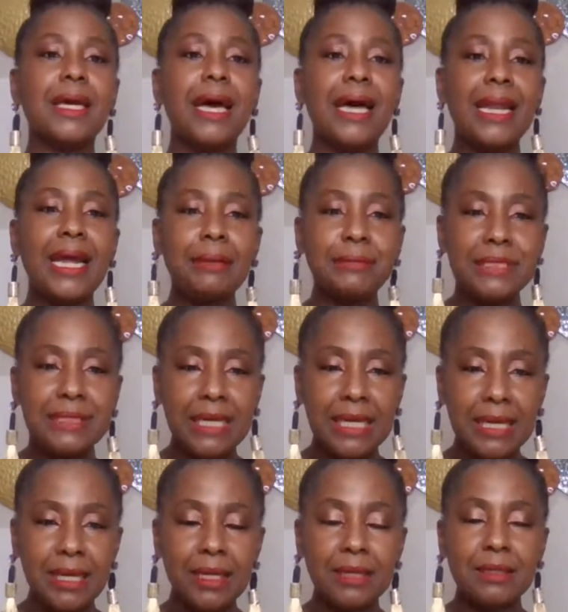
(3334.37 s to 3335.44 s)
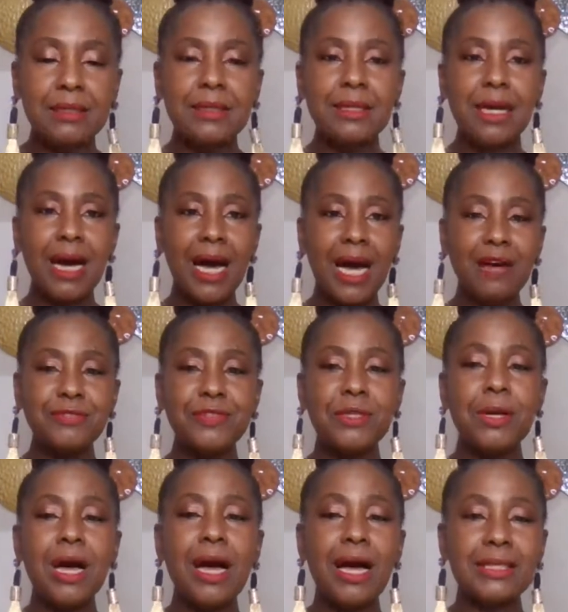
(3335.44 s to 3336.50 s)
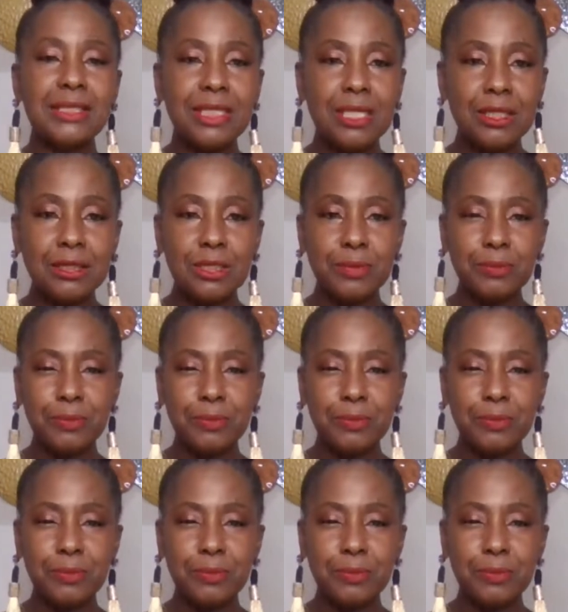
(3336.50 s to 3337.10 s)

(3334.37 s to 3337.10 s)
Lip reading: And I'm saying, after asking